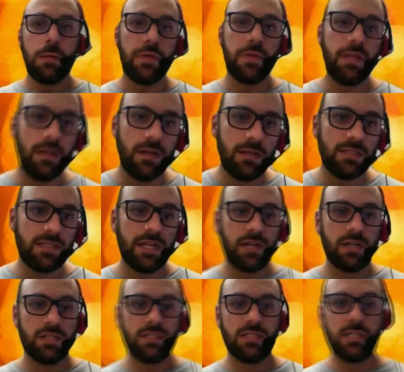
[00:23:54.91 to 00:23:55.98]
because there
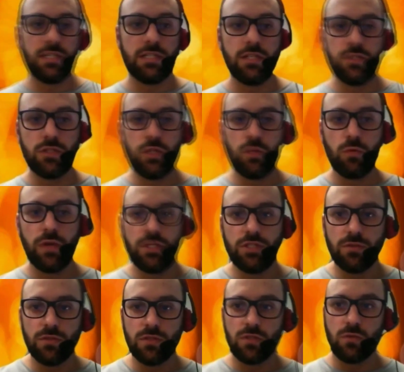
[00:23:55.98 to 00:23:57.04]
are certain
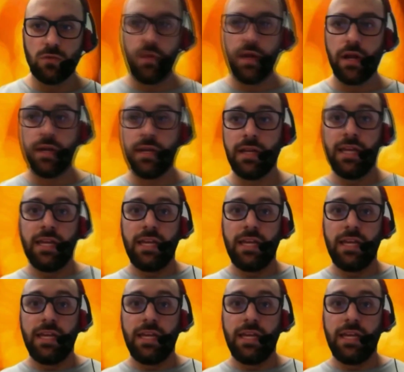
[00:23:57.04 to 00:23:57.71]
situations where